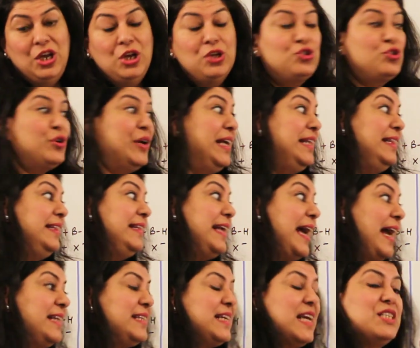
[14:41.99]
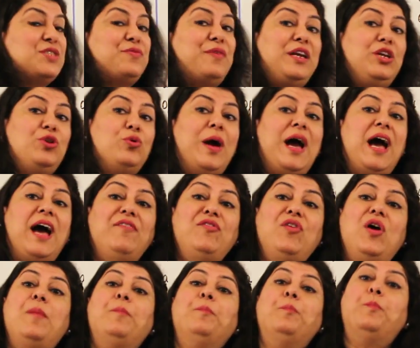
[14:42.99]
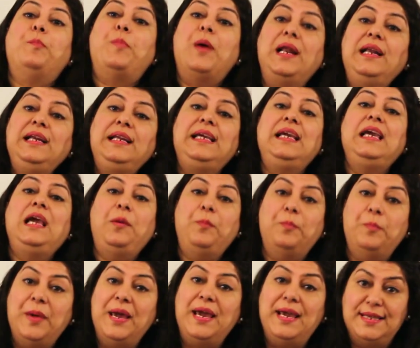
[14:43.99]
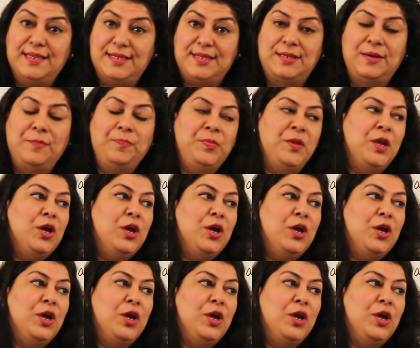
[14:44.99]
So in that case, when you have a bulky base,